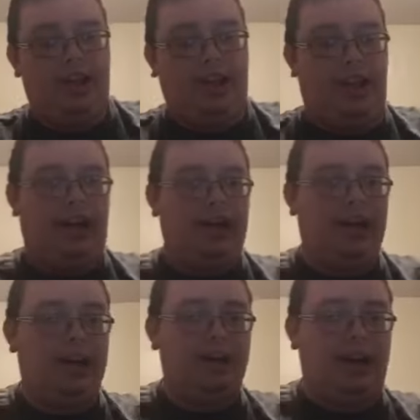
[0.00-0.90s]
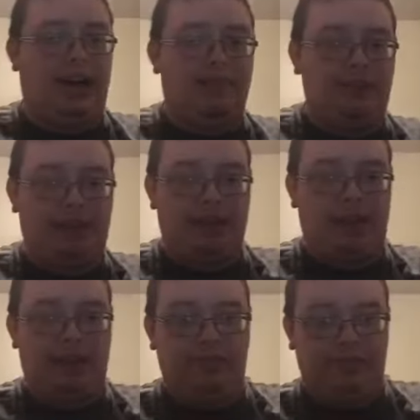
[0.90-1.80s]
and I'm going to kind
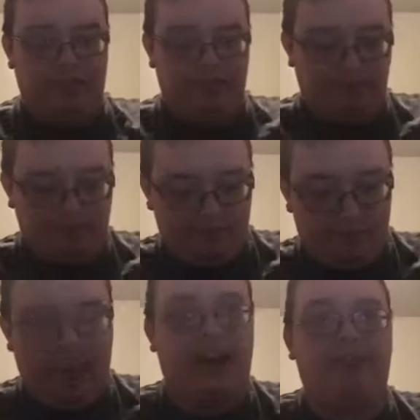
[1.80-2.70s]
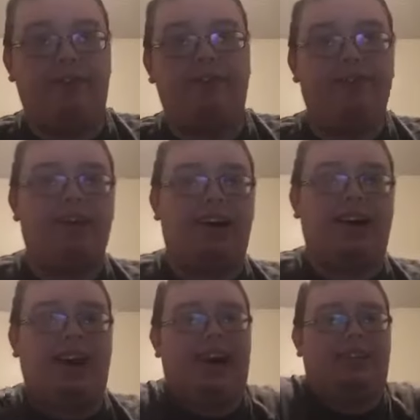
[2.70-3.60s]
of give some kind of,
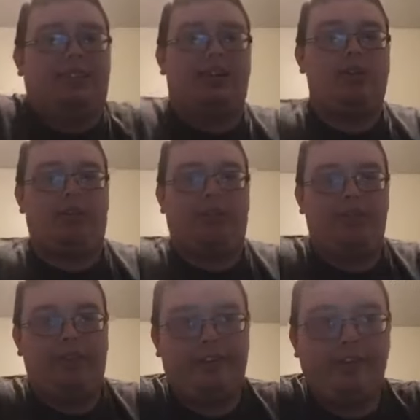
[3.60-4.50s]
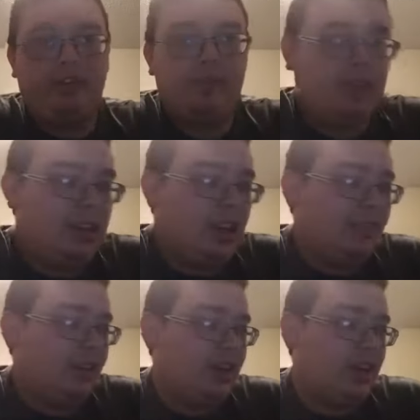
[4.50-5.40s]
I hate to call it theories, but
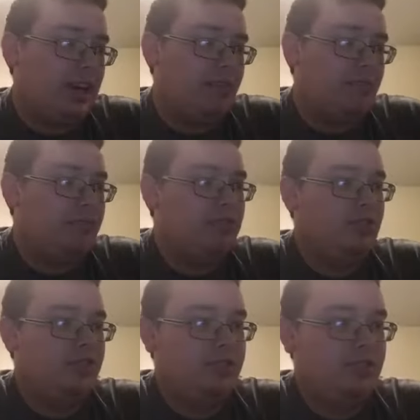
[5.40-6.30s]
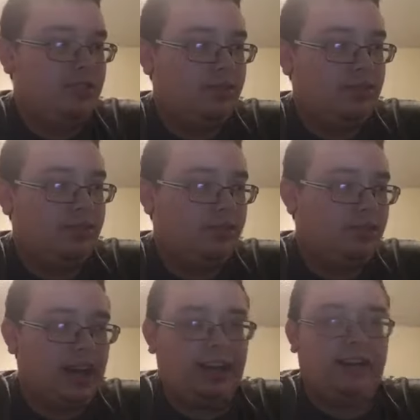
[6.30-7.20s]
I'm going to kind
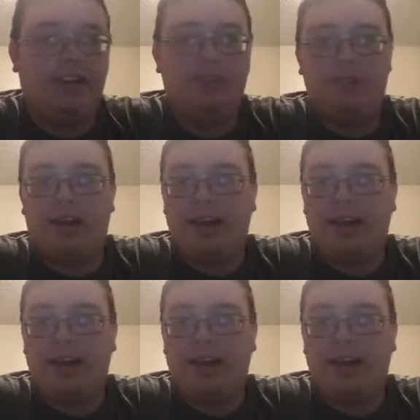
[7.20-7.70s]
of give you my